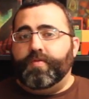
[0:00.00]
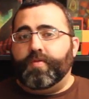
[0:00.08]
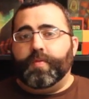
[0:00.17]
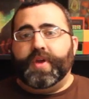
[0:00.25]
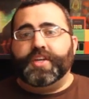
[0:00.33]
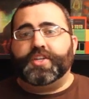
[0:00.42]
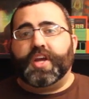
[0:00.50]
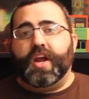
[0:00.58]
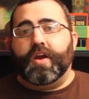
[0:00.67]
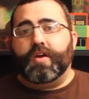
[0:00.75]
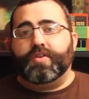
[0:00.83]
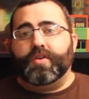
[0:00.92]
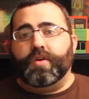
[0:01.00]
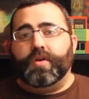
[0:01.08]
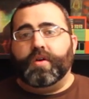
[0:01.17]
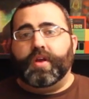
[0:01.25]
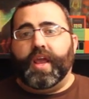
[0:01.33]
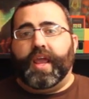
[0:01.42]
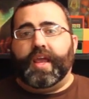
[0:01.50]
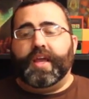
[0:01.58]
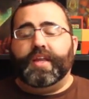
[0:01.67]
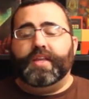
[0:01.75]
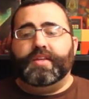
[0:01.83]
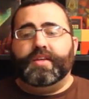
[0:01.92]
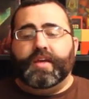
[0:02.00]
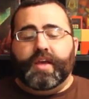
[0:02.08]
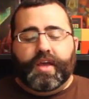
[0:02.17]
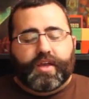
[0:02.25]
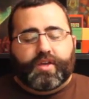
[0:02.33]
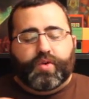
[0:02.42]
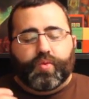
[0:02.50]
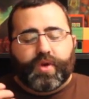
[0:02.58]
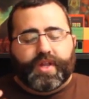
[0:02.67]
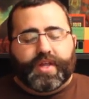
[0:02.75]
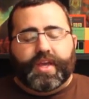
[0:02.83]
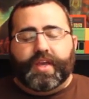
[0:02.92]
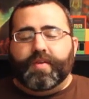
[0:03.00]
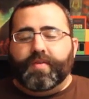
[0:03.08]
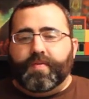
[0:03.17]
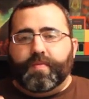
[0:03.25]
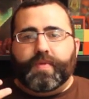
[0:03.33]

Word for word: from each character, and you really